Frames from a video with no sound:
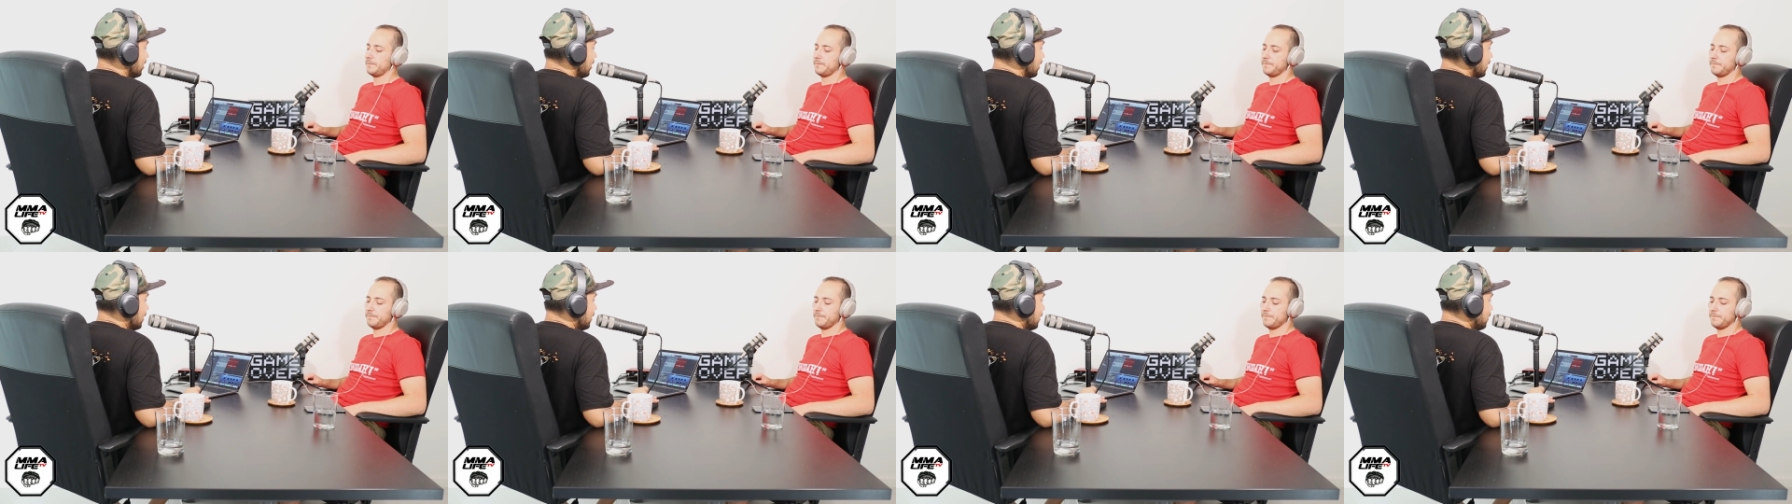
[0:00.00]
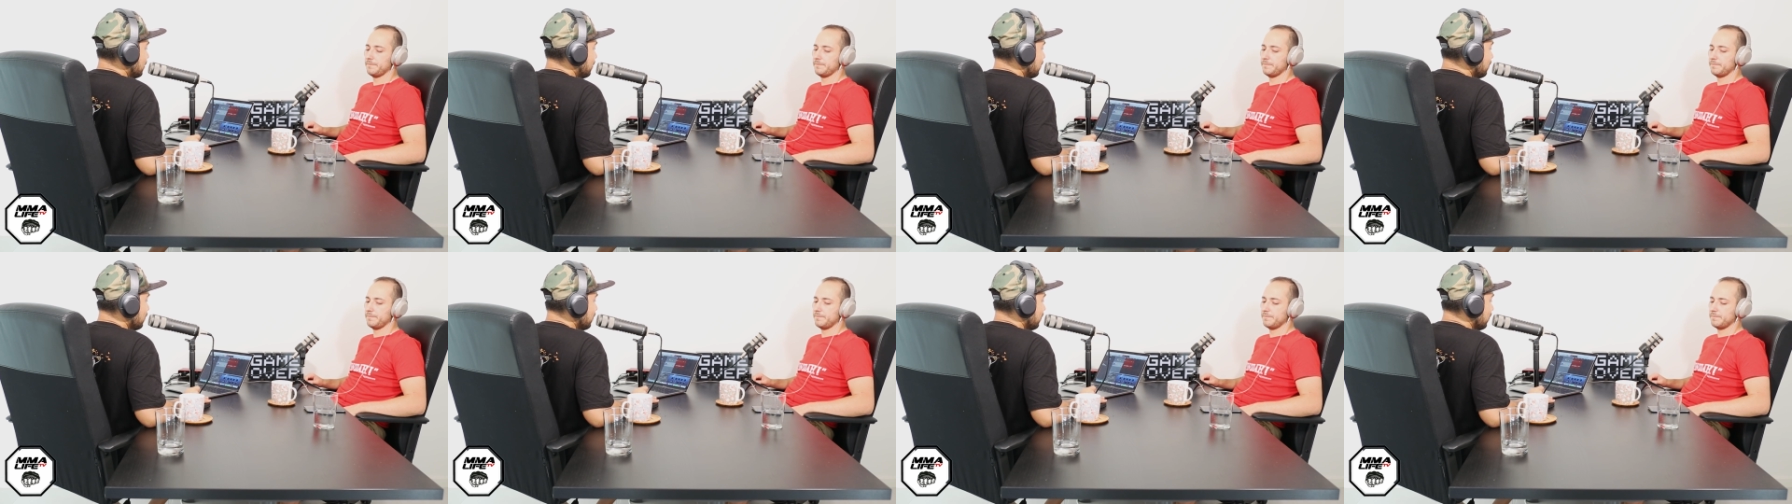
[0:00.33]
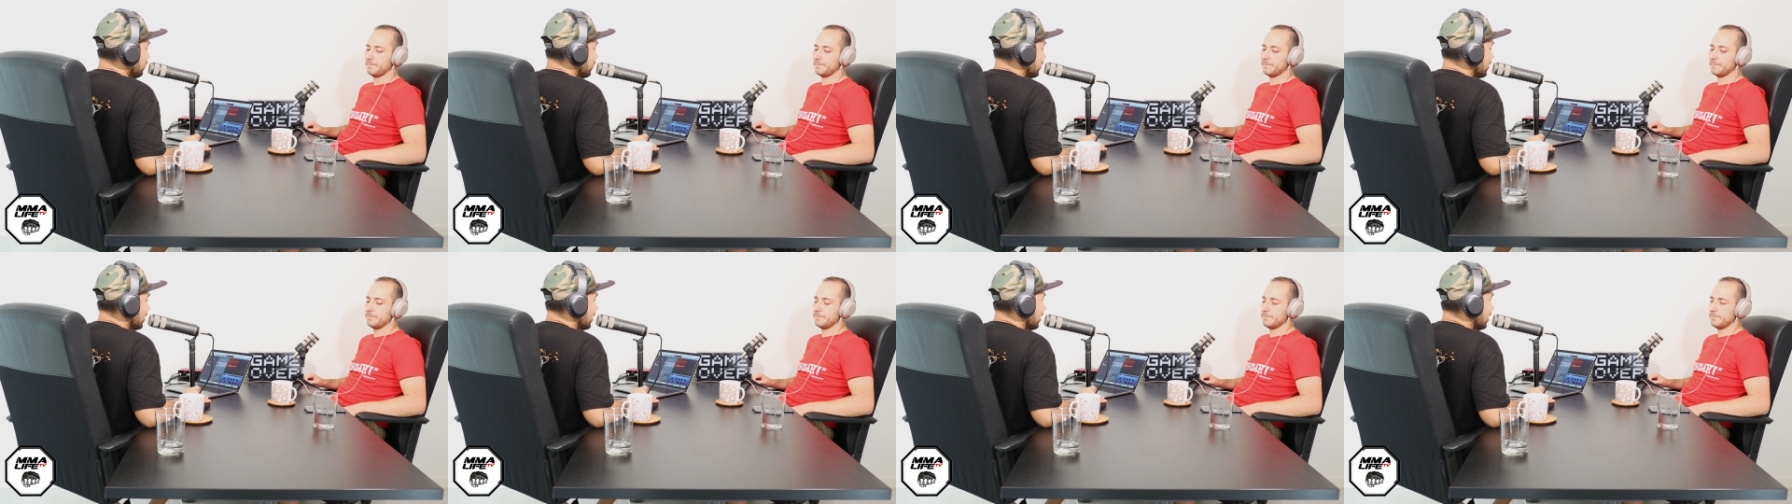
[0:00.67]
Um,
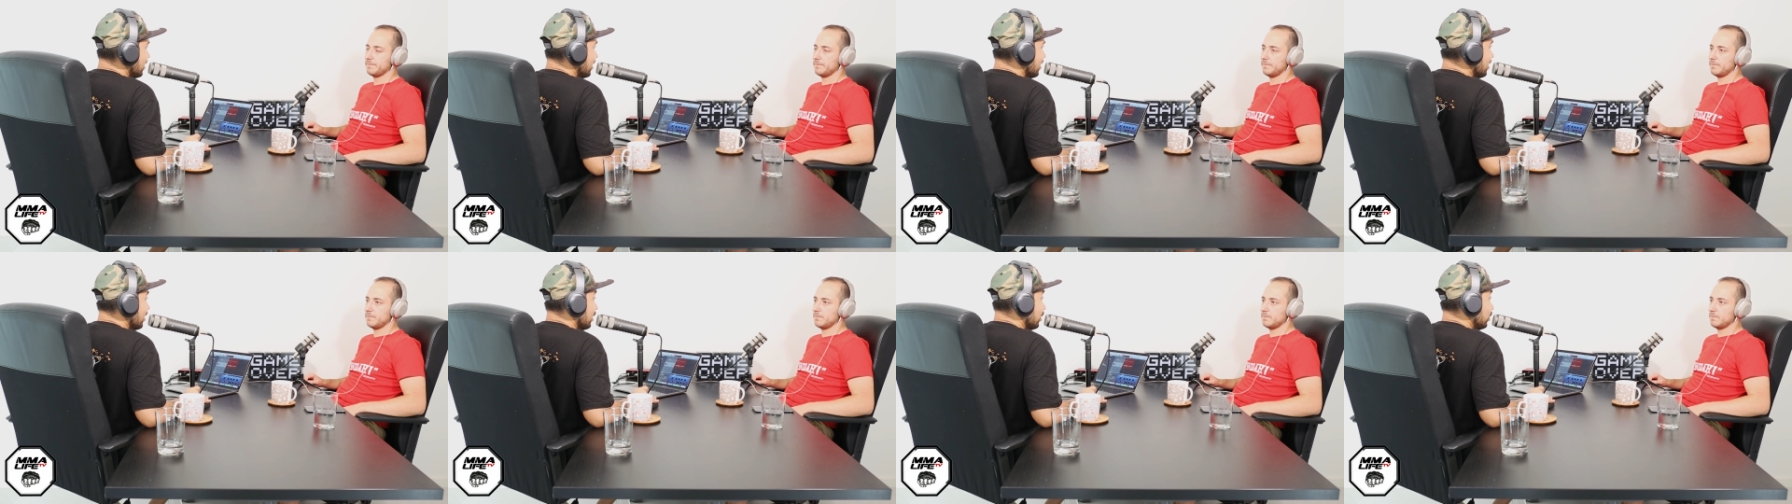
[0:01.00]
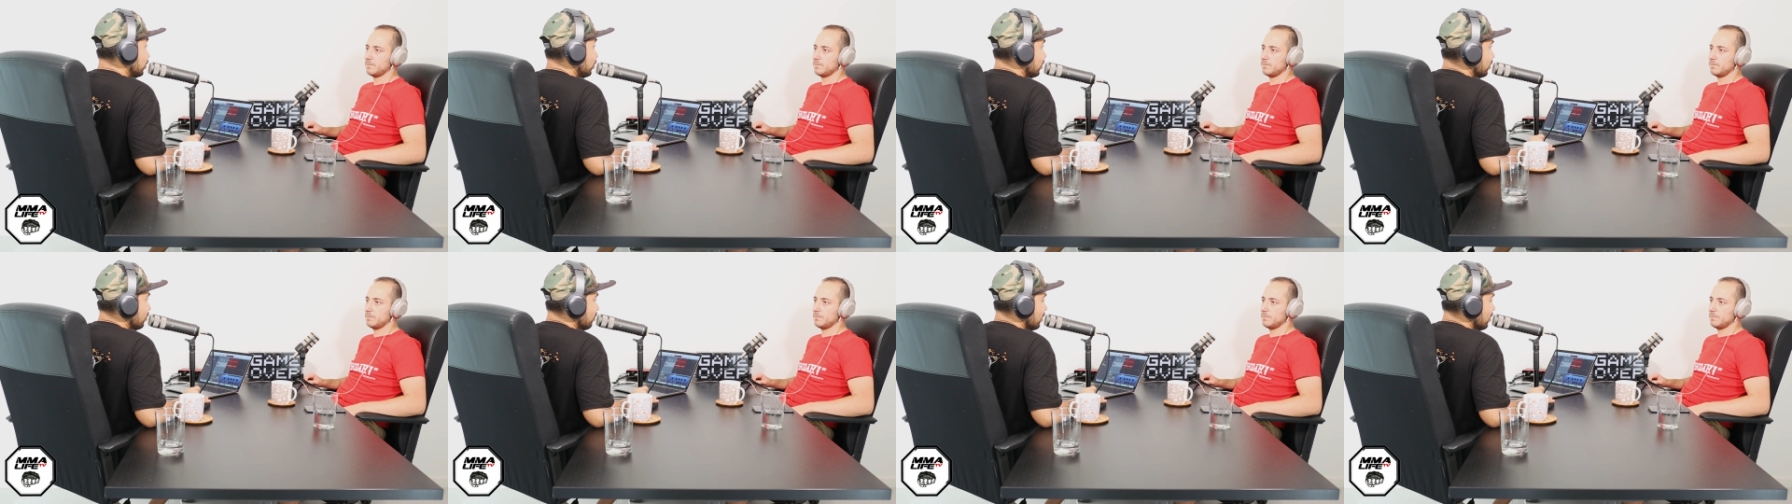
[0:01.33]
they'll do in